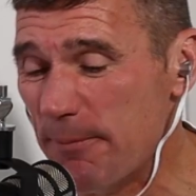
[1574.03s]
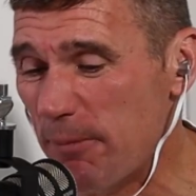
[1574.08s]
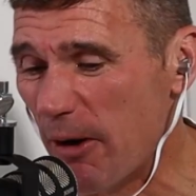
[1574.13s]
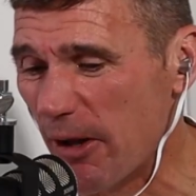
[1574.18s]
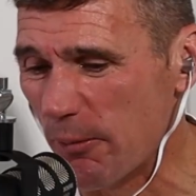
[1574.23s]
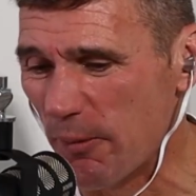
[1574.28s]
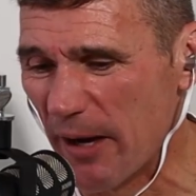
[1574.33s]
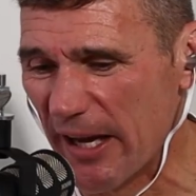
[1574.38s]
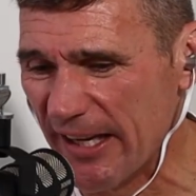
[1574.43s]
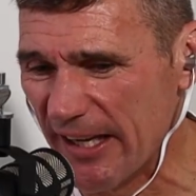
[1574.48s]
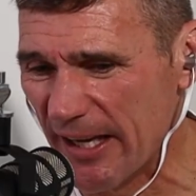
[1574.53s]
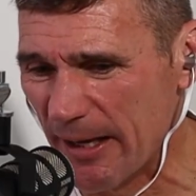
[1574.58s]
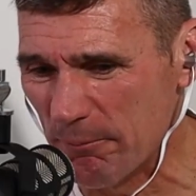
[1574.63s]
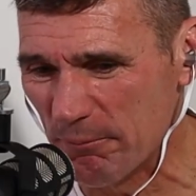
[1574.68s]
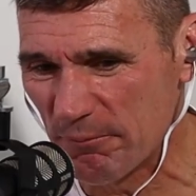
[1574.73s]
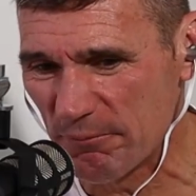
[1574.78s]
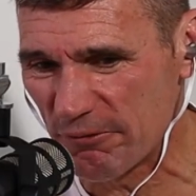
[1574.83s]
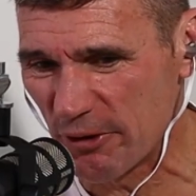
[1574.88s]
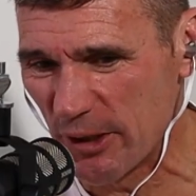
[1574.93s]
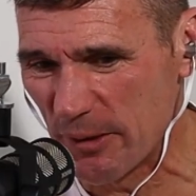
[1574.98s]
the way,
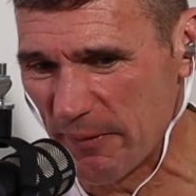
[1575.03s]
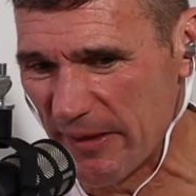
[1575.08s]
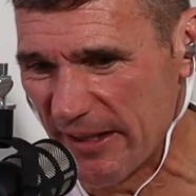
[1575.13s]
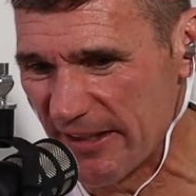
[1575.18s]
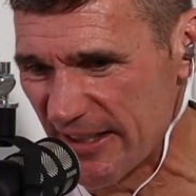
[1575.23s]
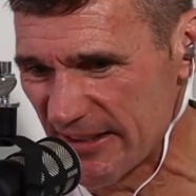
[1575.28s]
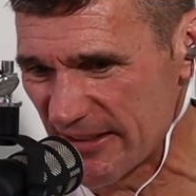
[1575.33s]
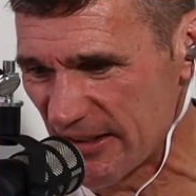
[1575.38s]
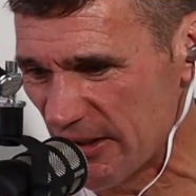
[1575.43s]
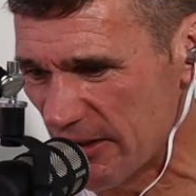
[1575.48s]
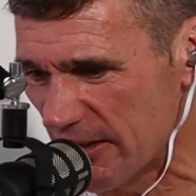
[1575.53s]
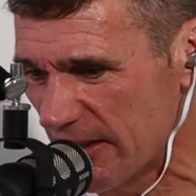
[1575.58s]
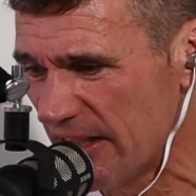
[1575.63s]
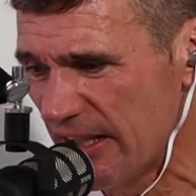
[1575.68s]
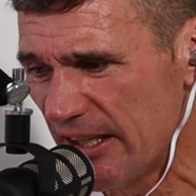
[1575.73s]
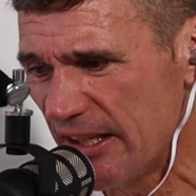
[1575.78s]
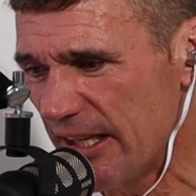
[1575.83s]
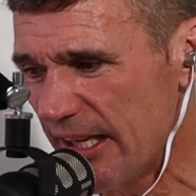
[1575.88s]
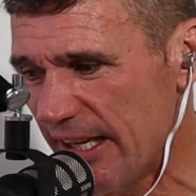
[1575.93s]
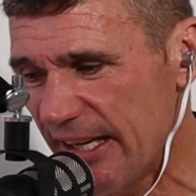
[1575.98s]
for anyone that doesn't,
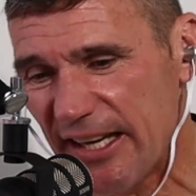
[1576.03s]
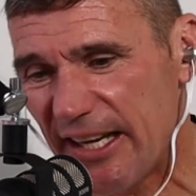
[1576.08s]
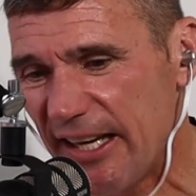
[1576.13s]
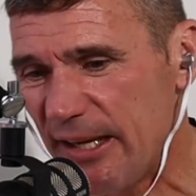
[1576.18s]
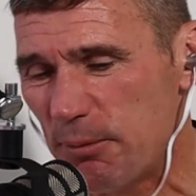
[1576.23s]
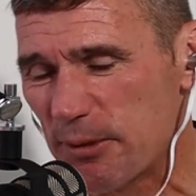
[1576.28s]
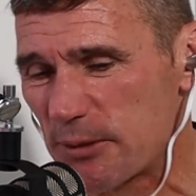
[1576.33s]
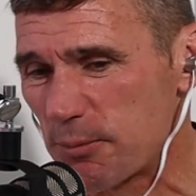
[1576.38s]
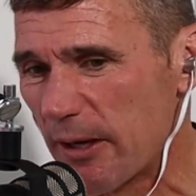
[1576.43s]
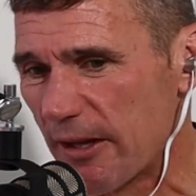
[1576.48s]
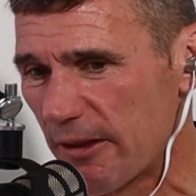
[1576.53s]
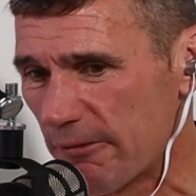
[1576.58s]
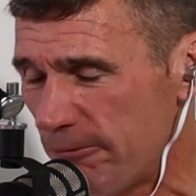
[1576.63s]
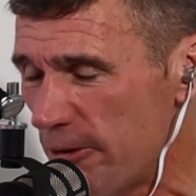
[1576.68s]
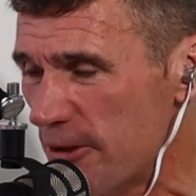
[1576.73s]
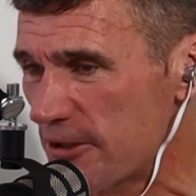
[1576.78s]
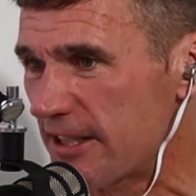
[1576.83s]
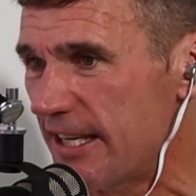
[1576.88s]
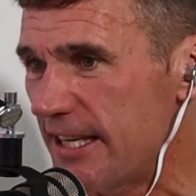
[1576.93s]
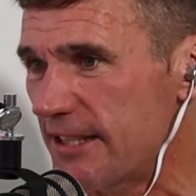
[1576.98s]
he was one of the first
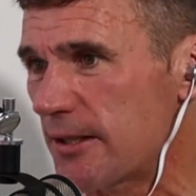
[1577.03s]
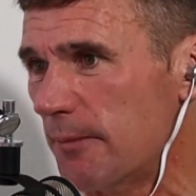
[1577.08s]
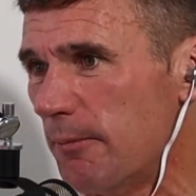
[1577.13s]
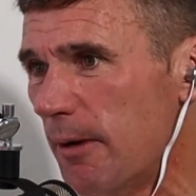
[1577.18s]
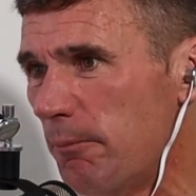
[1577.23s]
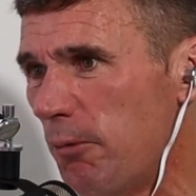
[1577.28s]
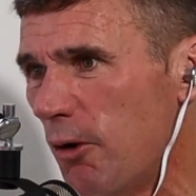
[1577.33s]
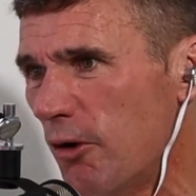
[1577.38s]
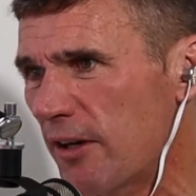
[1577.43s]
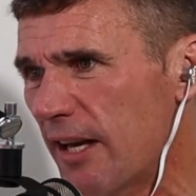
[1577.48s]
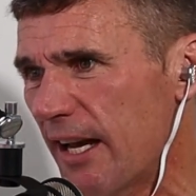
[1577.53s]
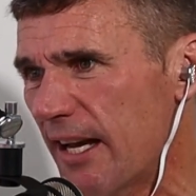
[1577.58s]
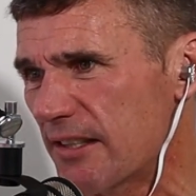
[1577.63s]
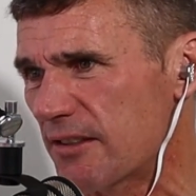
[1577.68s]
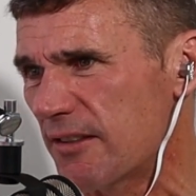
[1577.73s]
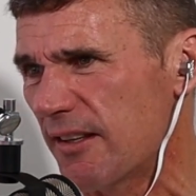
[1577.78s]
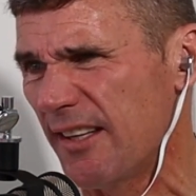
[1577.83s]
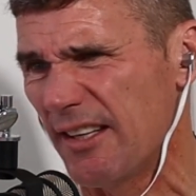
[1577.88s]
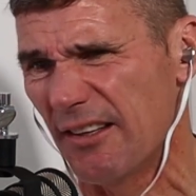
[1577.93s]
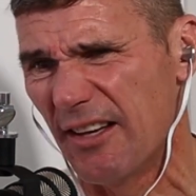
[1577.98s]
guests on my podcast, I
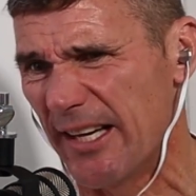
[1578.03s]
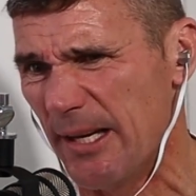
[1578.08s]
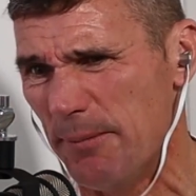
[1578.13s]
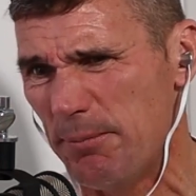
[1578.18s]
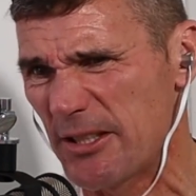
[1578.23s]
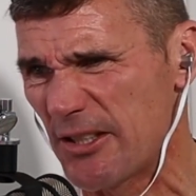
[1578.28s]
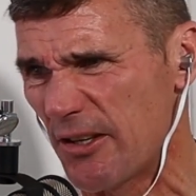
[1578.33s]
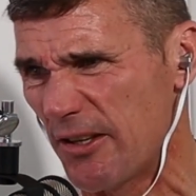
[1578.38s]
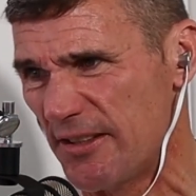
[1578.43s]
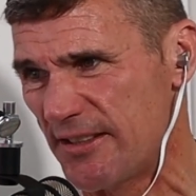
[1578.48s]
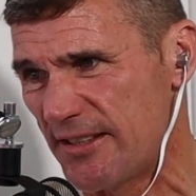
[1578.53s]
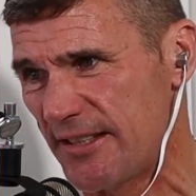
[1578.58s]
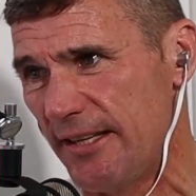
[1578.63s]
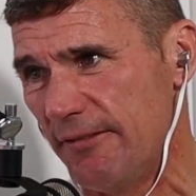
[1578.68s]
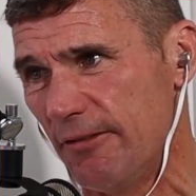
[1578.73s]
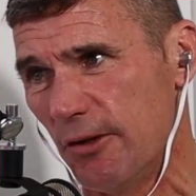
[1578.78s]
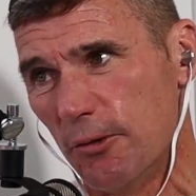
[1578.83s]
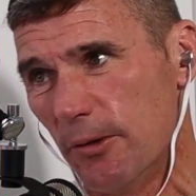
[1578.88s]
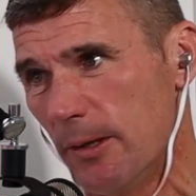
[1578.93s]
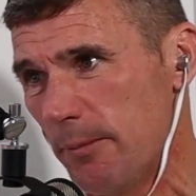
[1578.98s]
think like episode 7
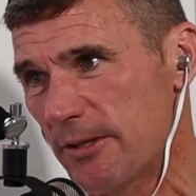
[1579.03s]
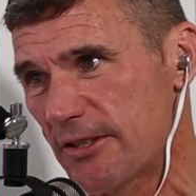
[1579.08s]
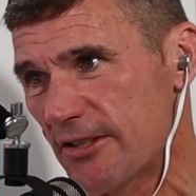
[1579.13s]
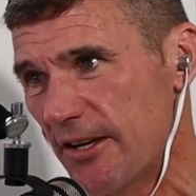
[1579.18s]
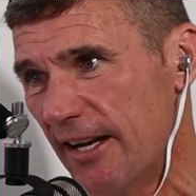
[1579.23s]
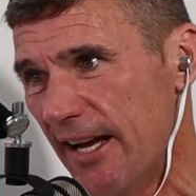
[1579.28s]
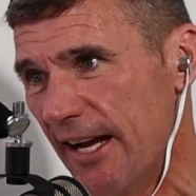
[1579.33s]
or episode 8.